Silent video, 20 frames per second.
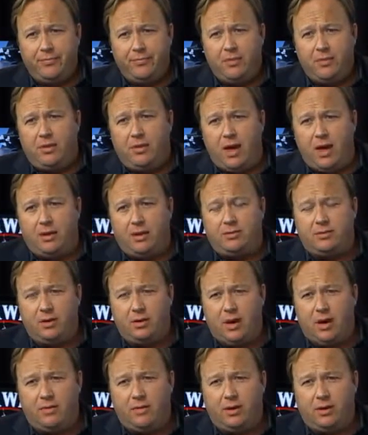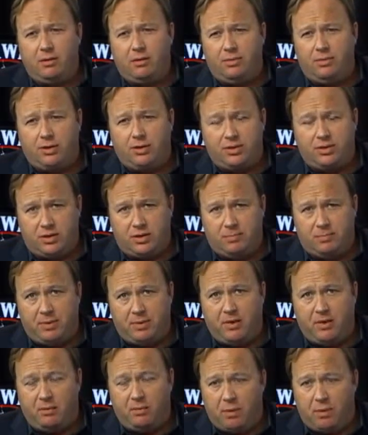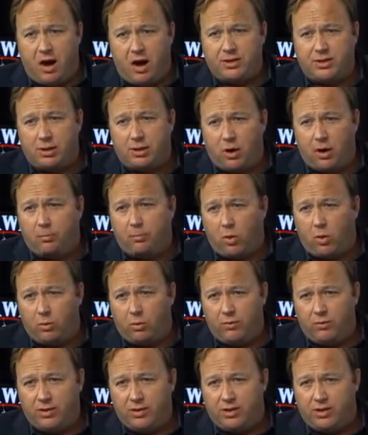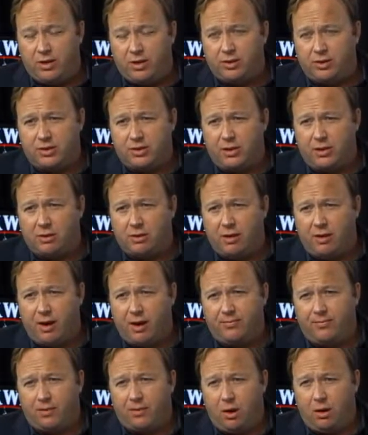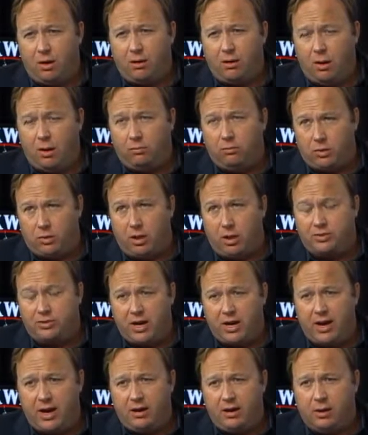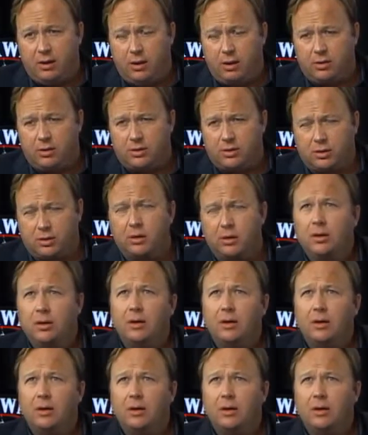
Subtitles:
Because this has been in the Boston airport where this center's in and around for close to 8 years, or